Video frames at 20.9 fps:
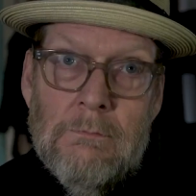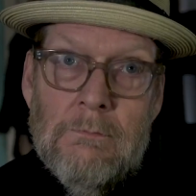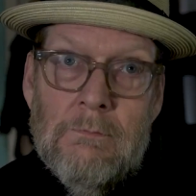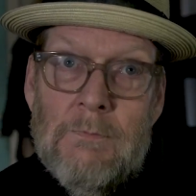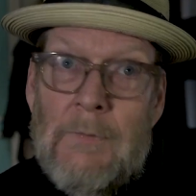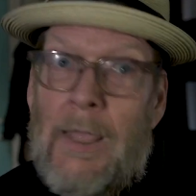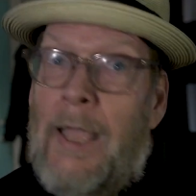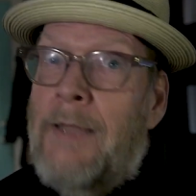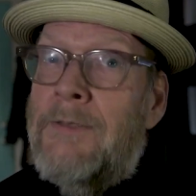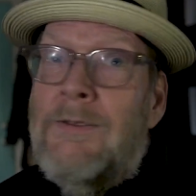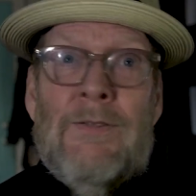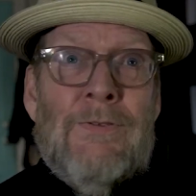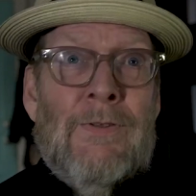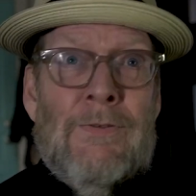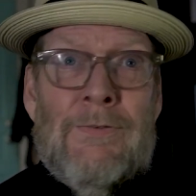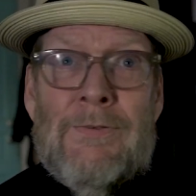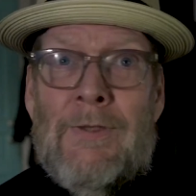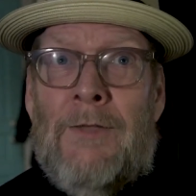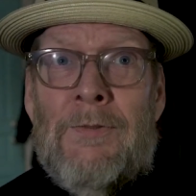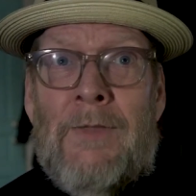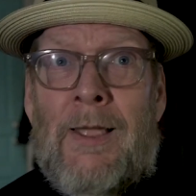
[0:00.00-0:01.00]
That doesn't
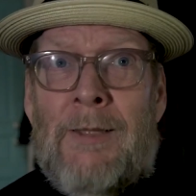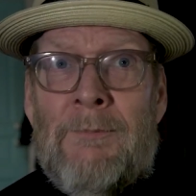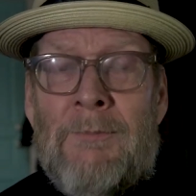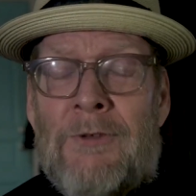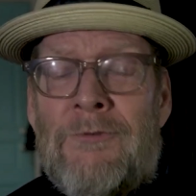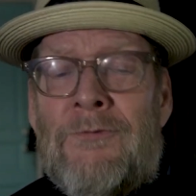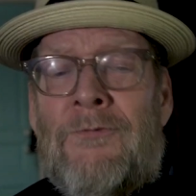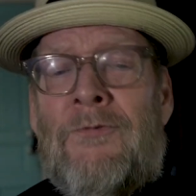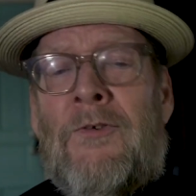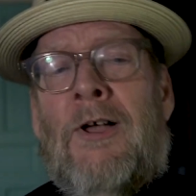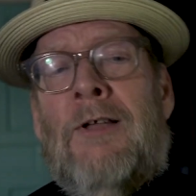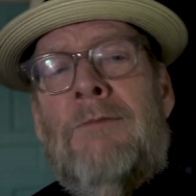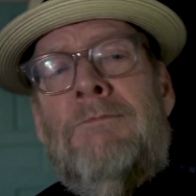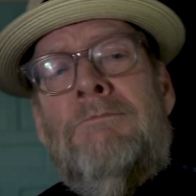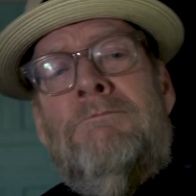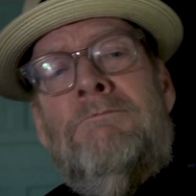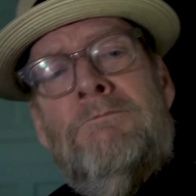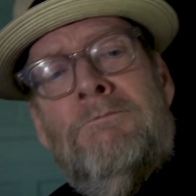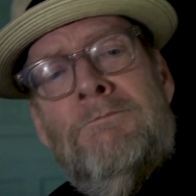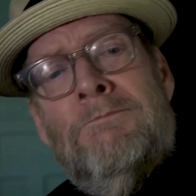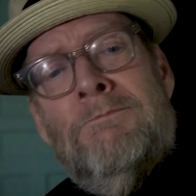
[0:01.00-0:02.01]
sound like much fun.
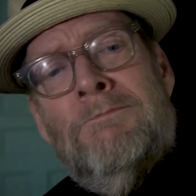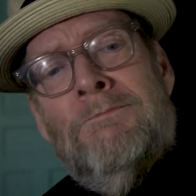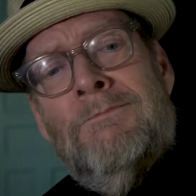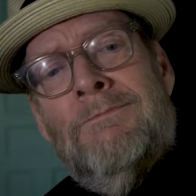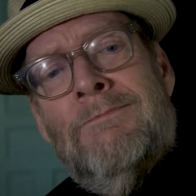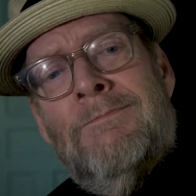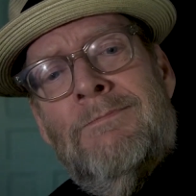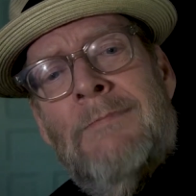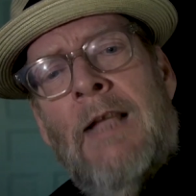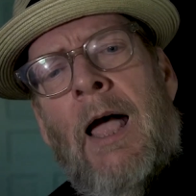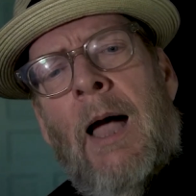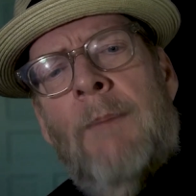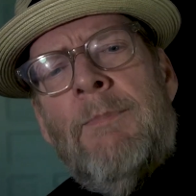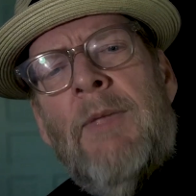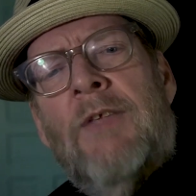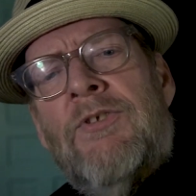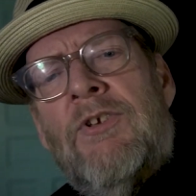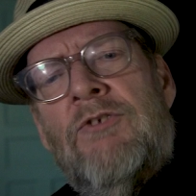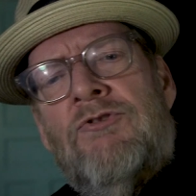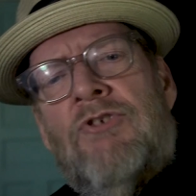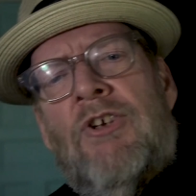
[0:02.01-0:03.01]
I'm
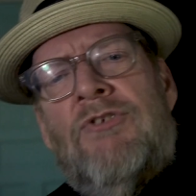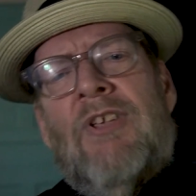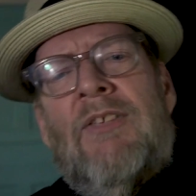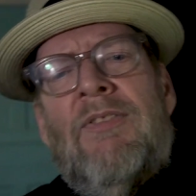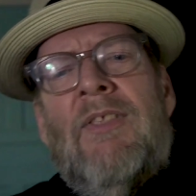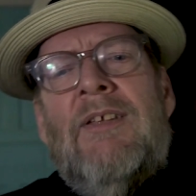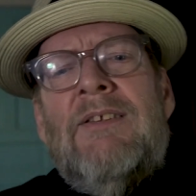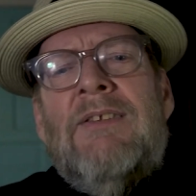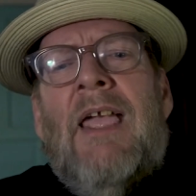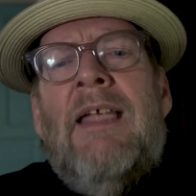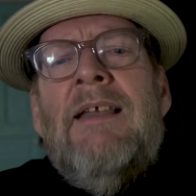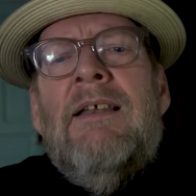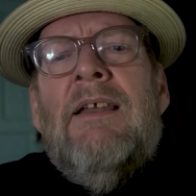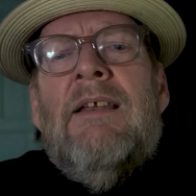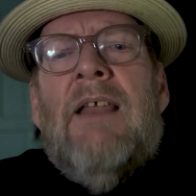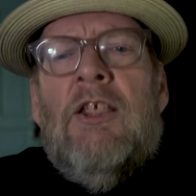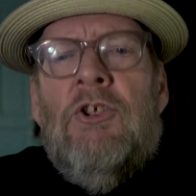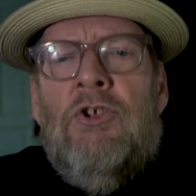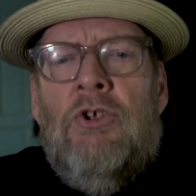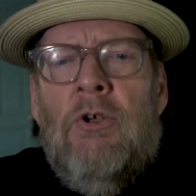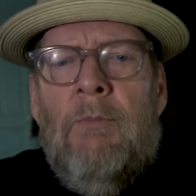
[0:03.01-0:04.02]
not suggesting that
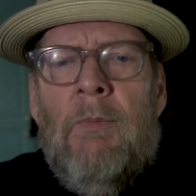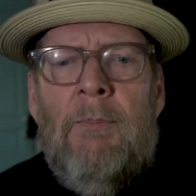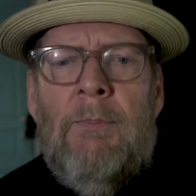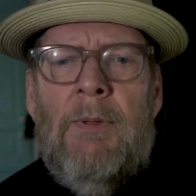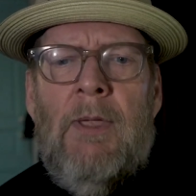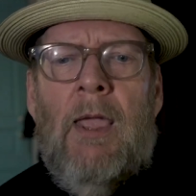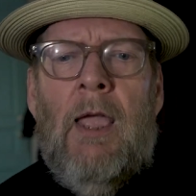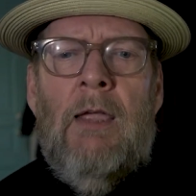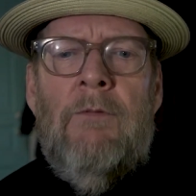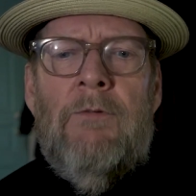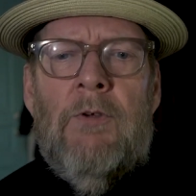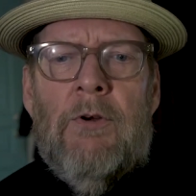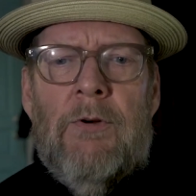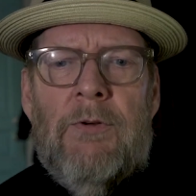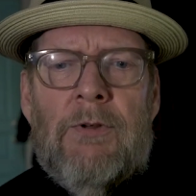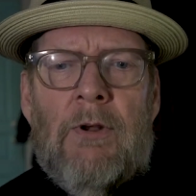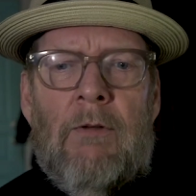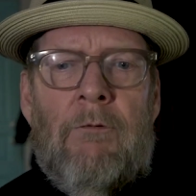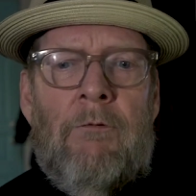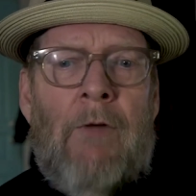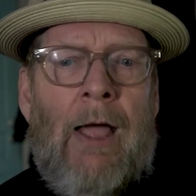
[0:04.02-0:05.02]
day-to-day human behavior
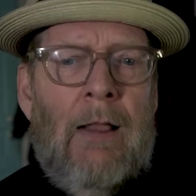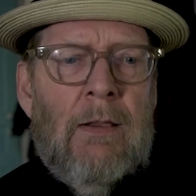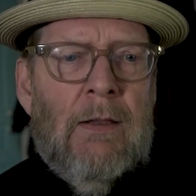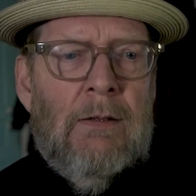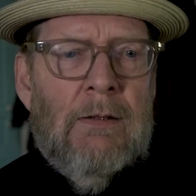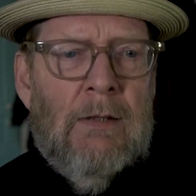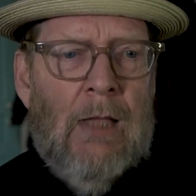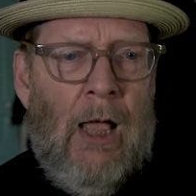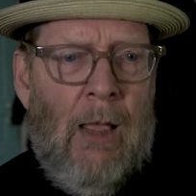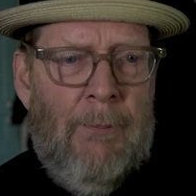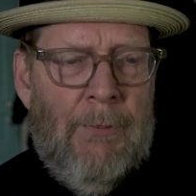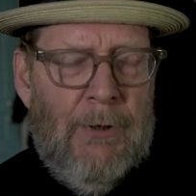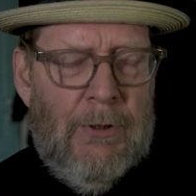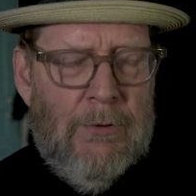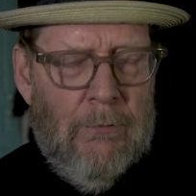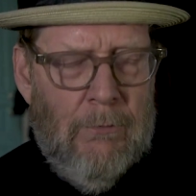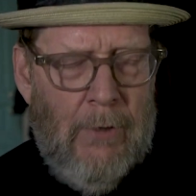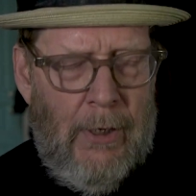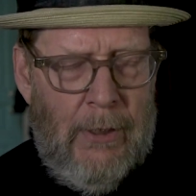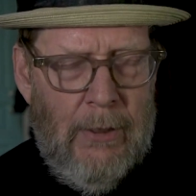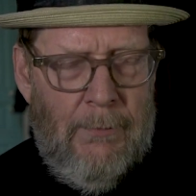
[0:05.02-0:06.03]
isn't a valid topic to
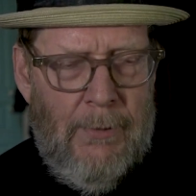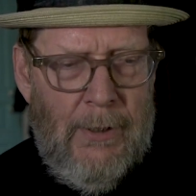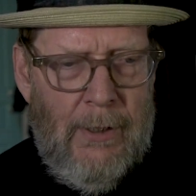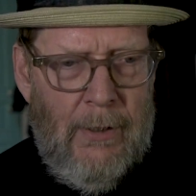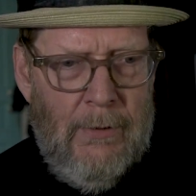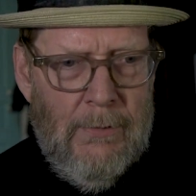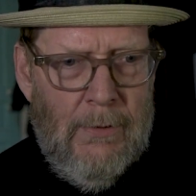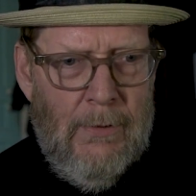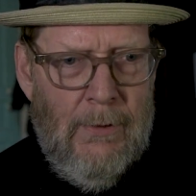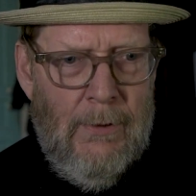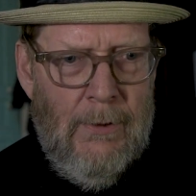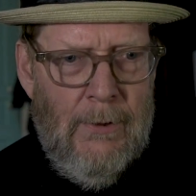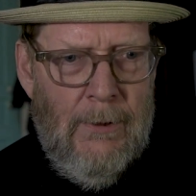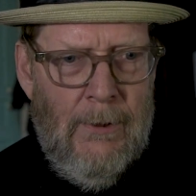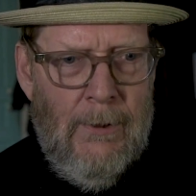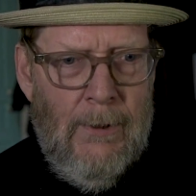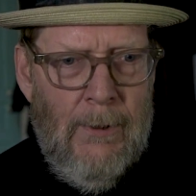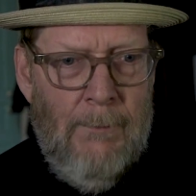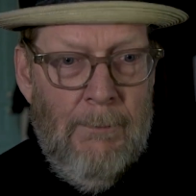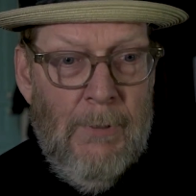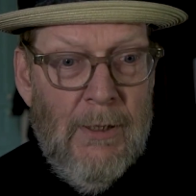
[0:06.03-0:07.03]
write about,
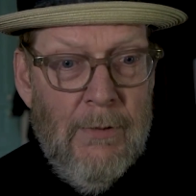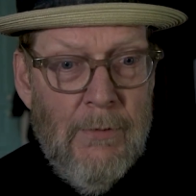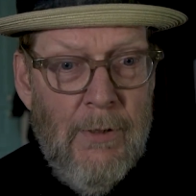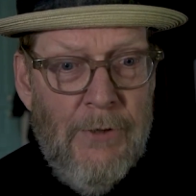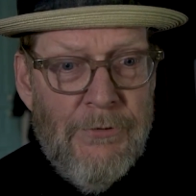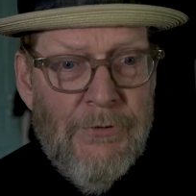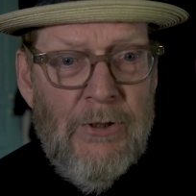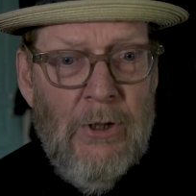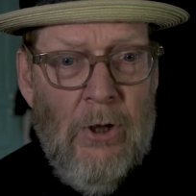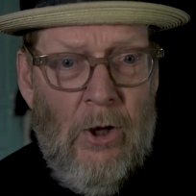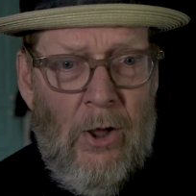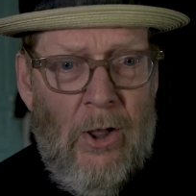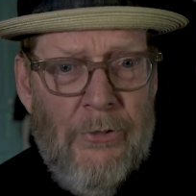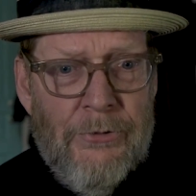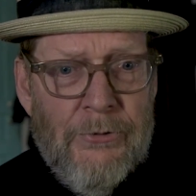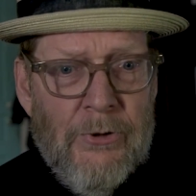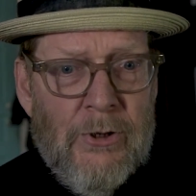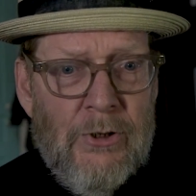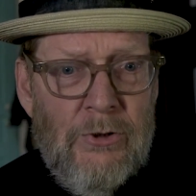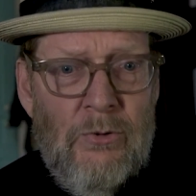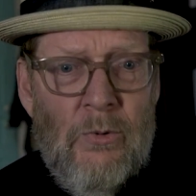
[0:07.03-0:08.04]
but unless the
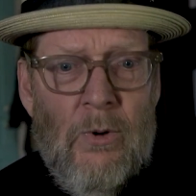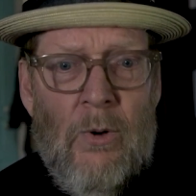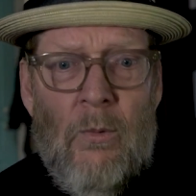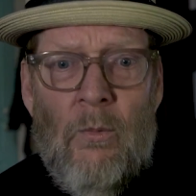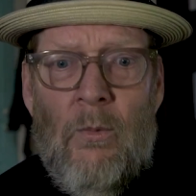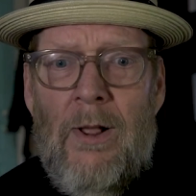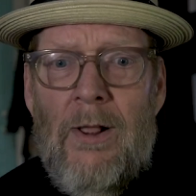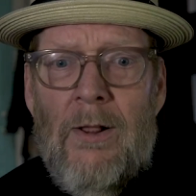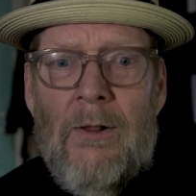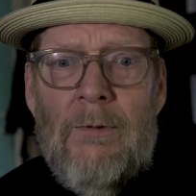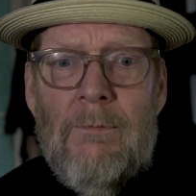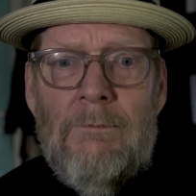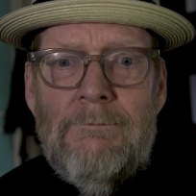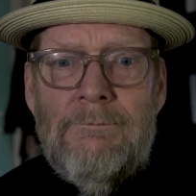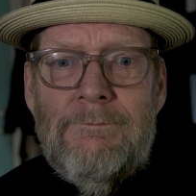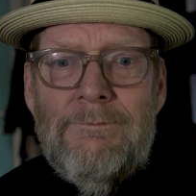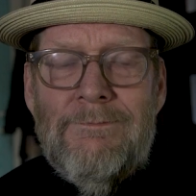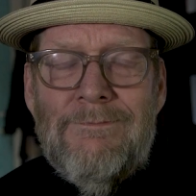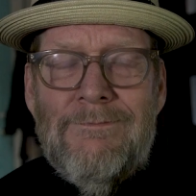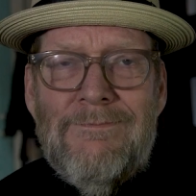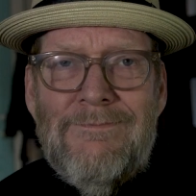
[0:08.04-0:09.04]
author can do it well,
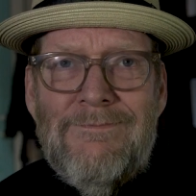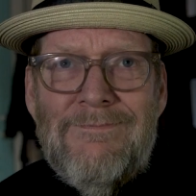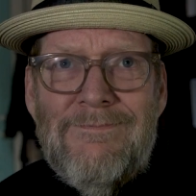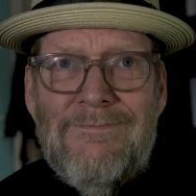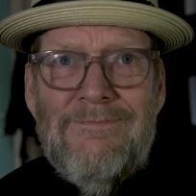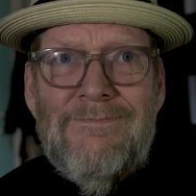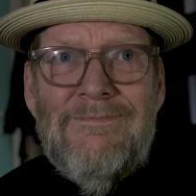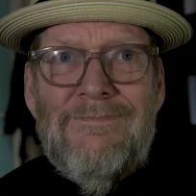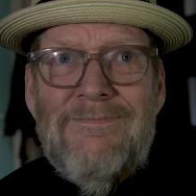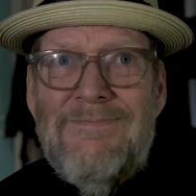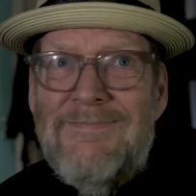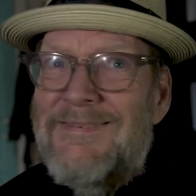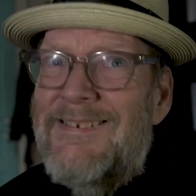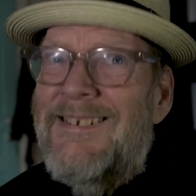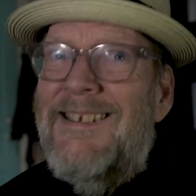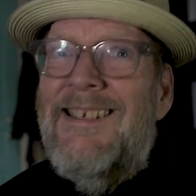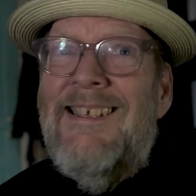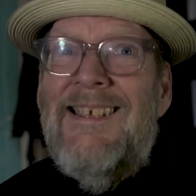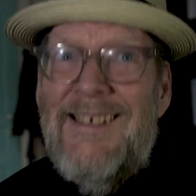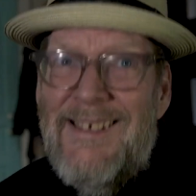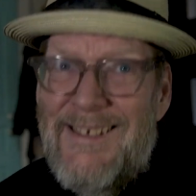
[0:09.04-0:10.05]

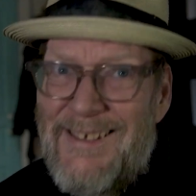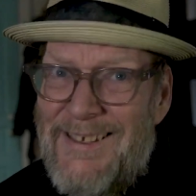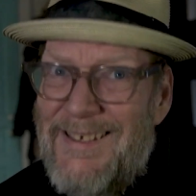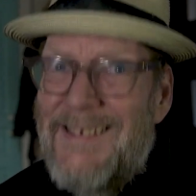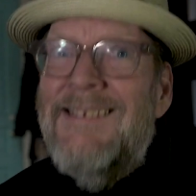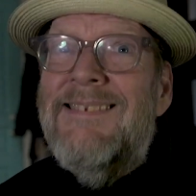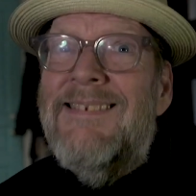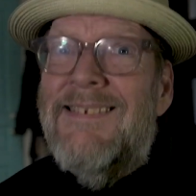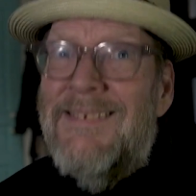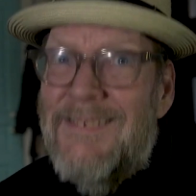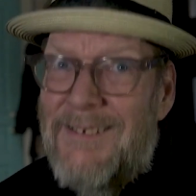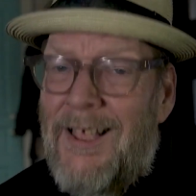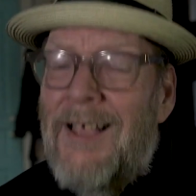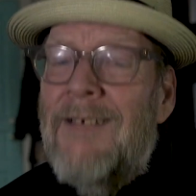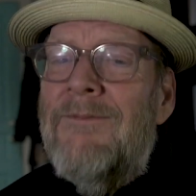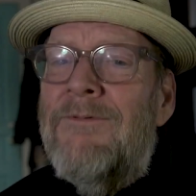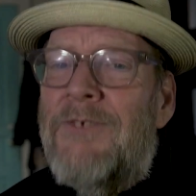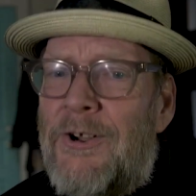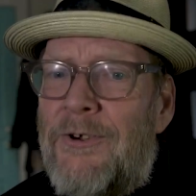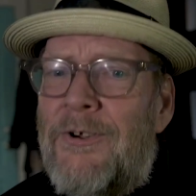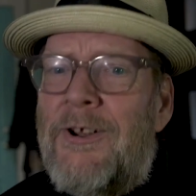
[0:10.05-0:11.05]
it's
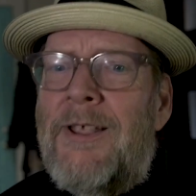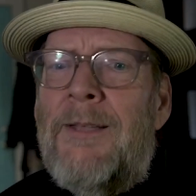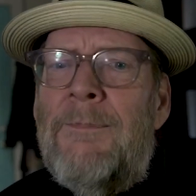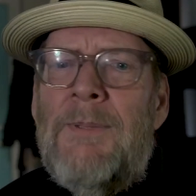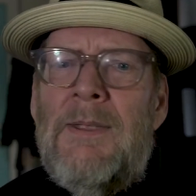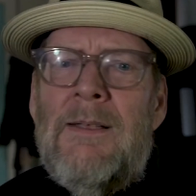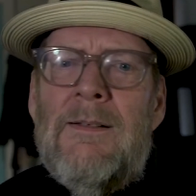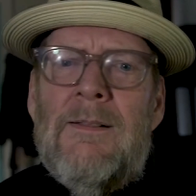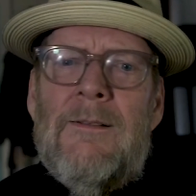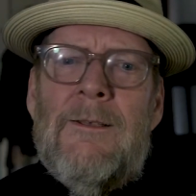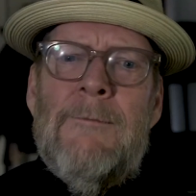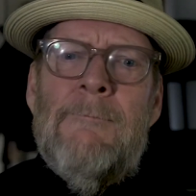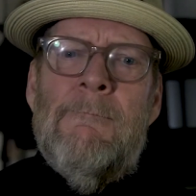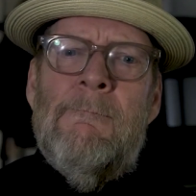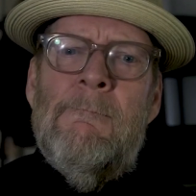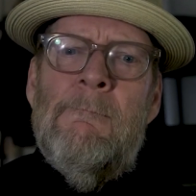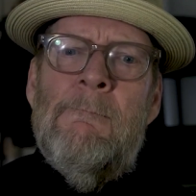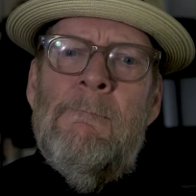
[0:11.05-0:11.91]
not very appealing.